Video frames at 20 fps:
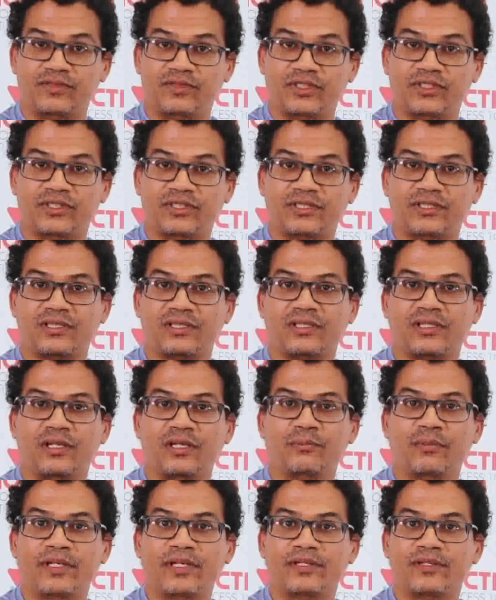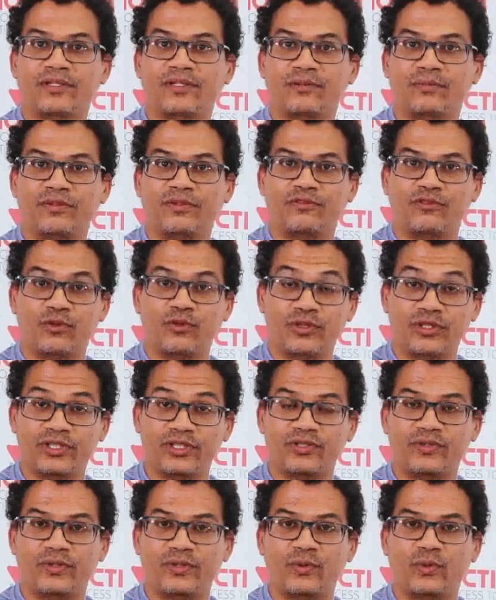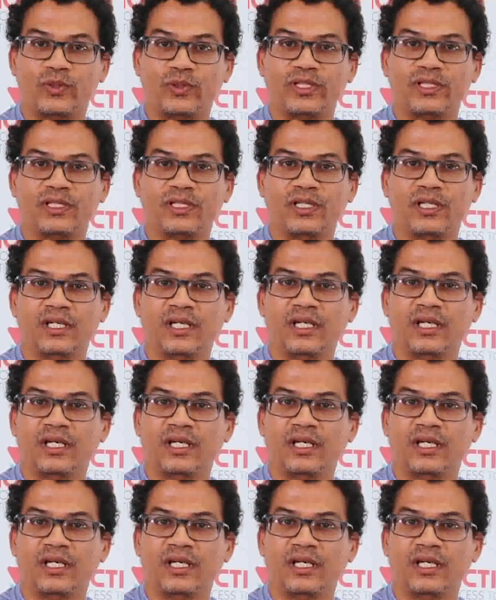just a month before this recording,